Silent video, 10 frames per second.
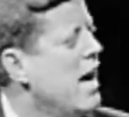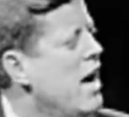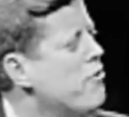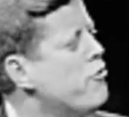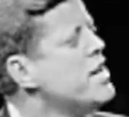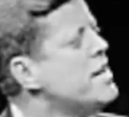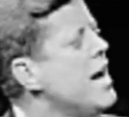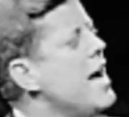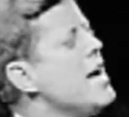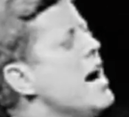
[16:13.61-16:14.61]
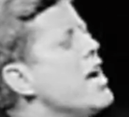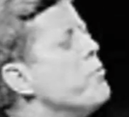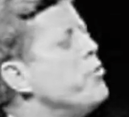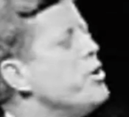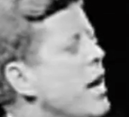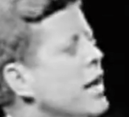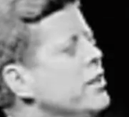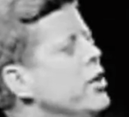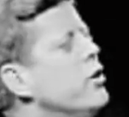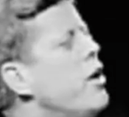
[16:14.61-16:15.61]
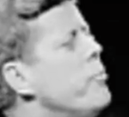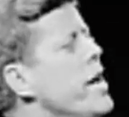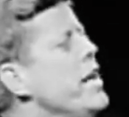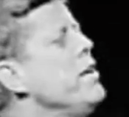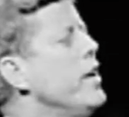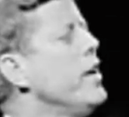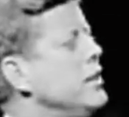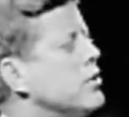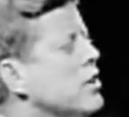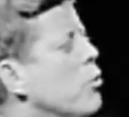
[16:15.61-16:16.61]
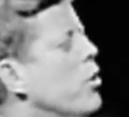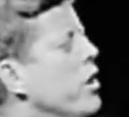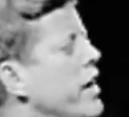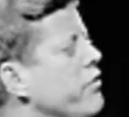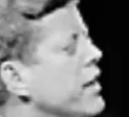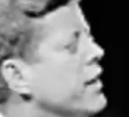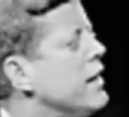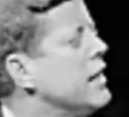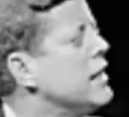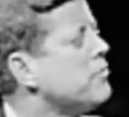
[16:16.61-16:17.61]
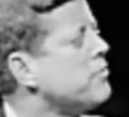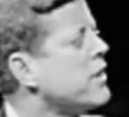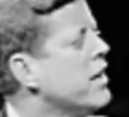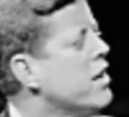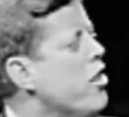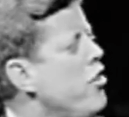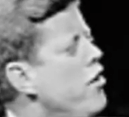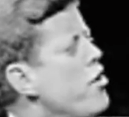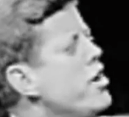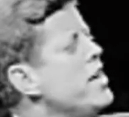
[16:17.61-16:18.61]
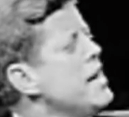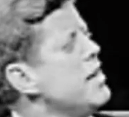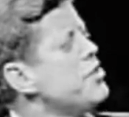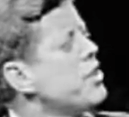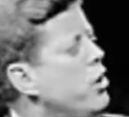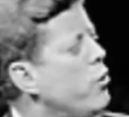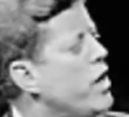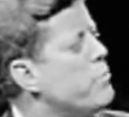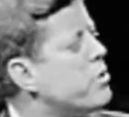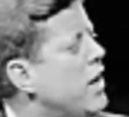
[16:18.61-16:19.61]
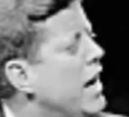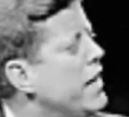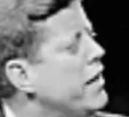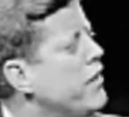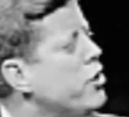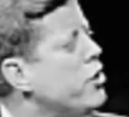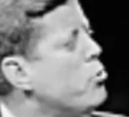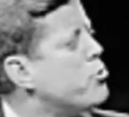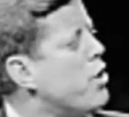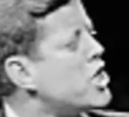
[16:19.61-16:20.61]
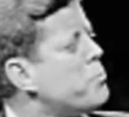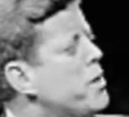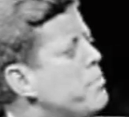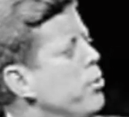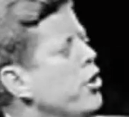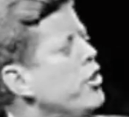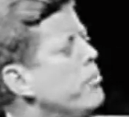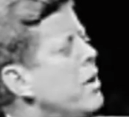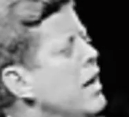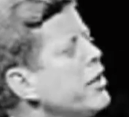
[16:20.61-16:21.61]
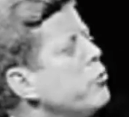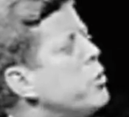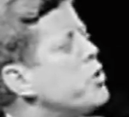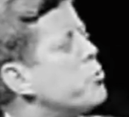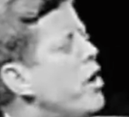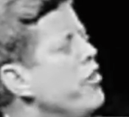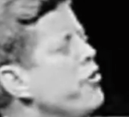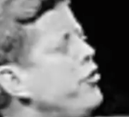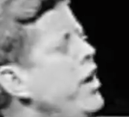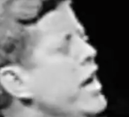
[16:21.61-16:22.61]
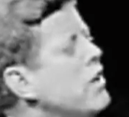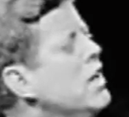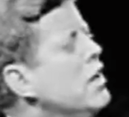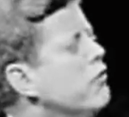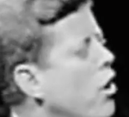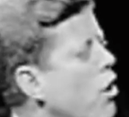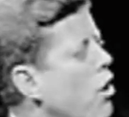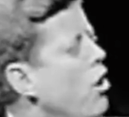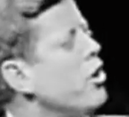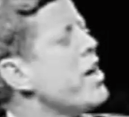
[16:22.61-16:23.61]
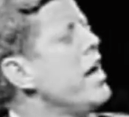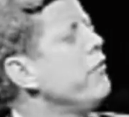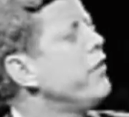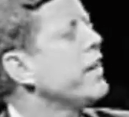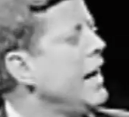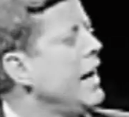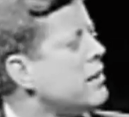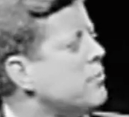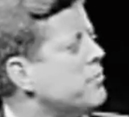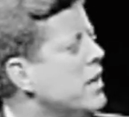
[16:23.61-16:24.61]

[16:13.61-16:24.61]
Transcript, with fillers: Every day I am reminded of how many things were left undone. Thirty years ago, they provided that no drugs be put on the market which were unsafe for hogs and for cattle.